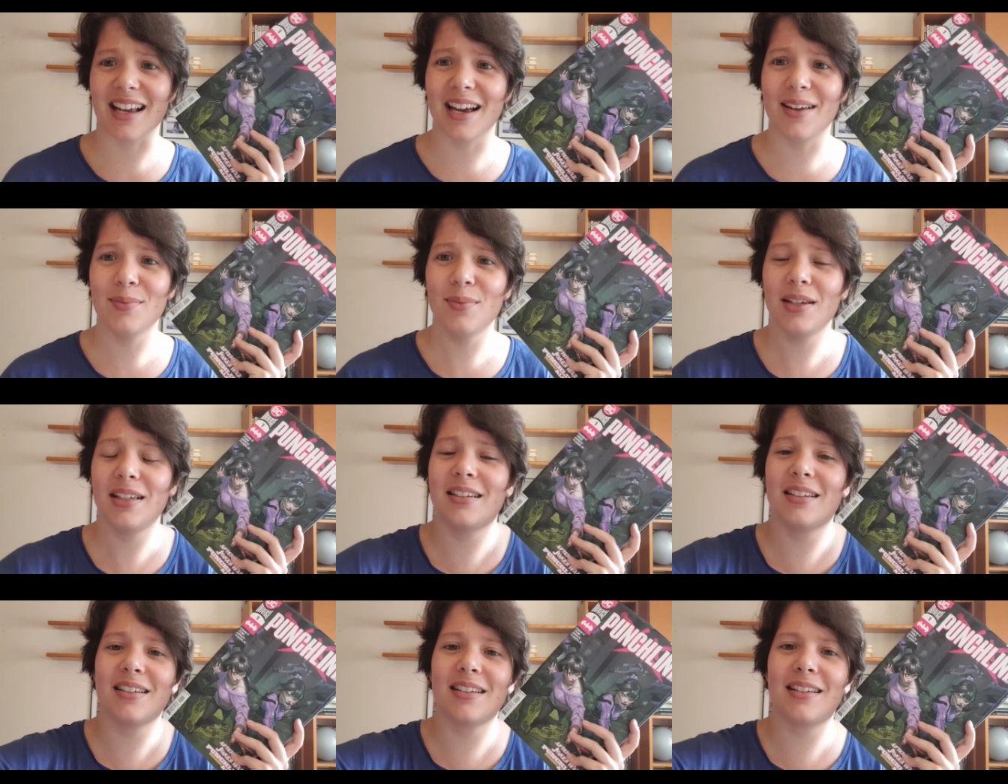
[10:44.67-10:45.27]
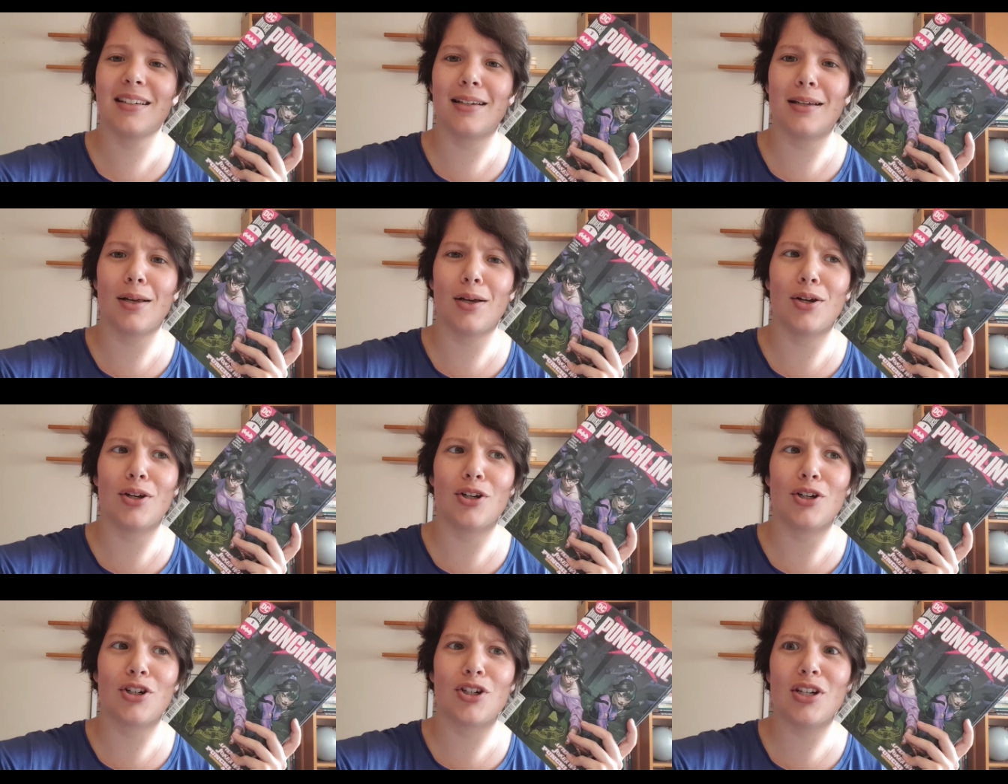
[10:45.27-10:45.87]
I mean,
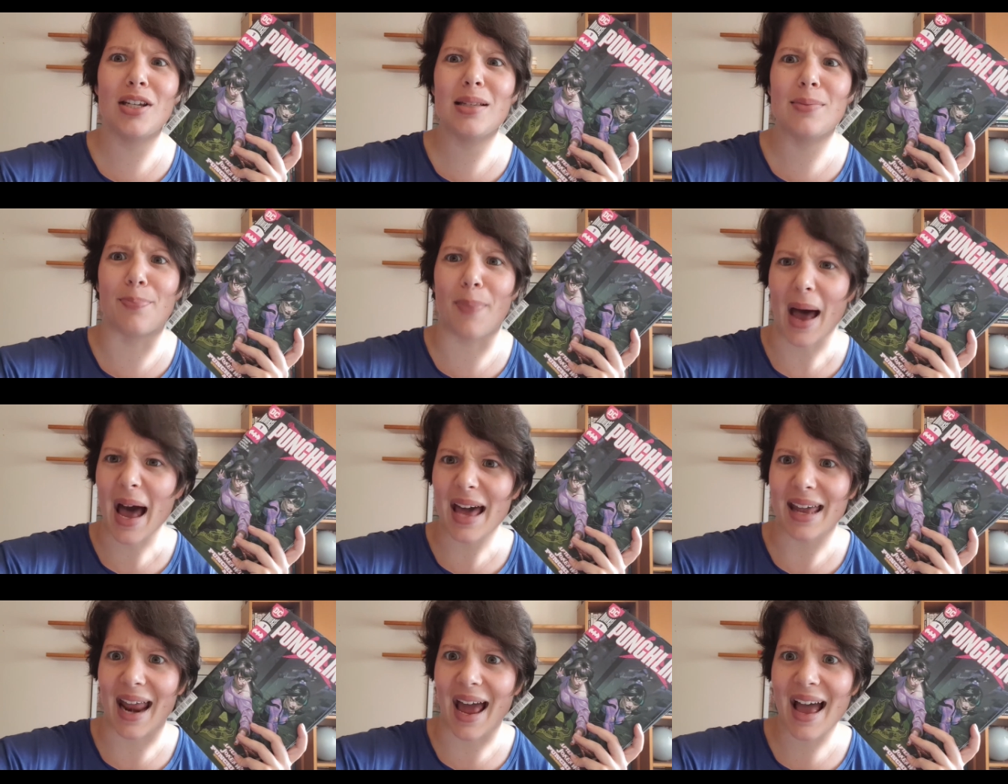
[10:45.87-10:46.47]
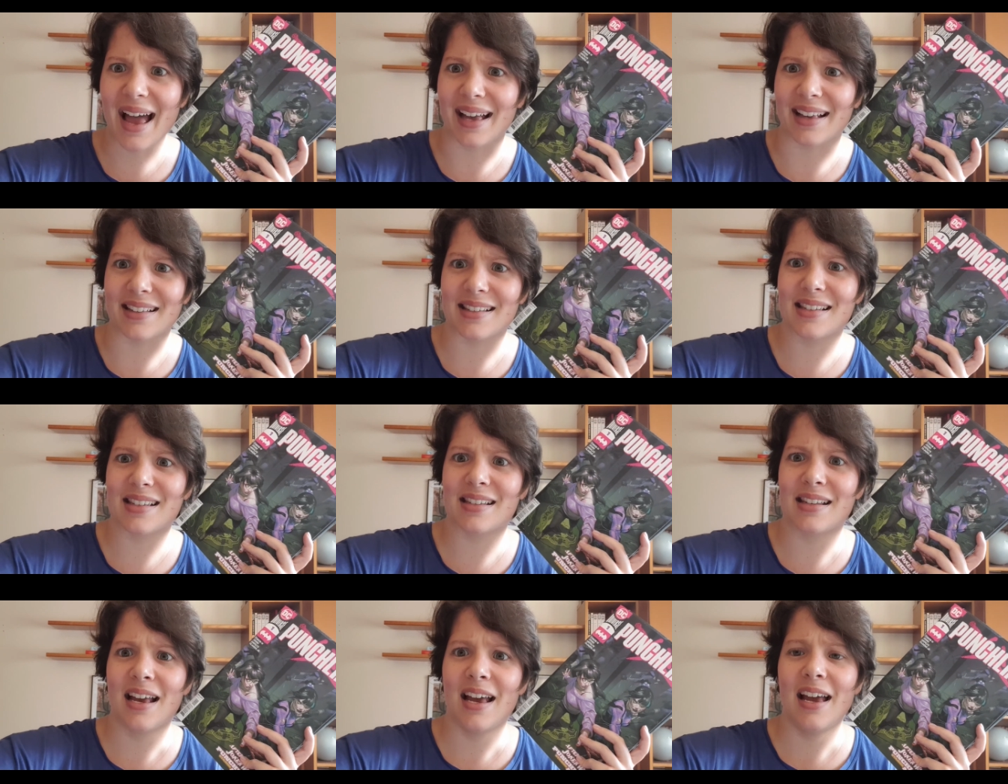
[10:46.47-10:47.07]
she's
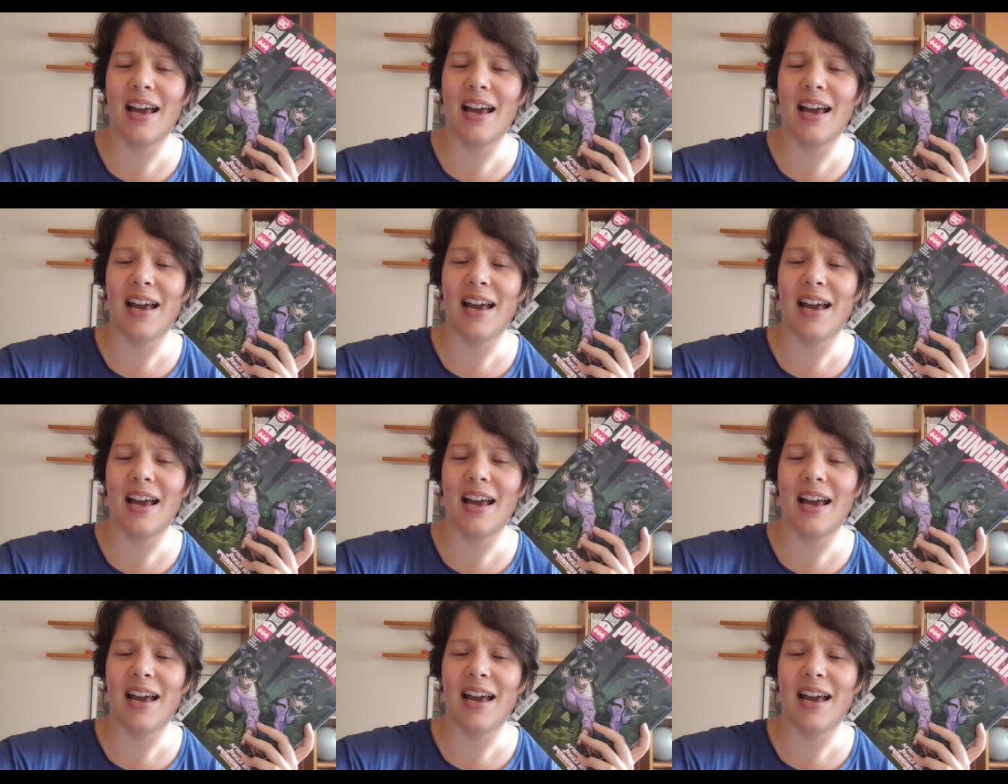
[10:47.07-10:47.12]
badass.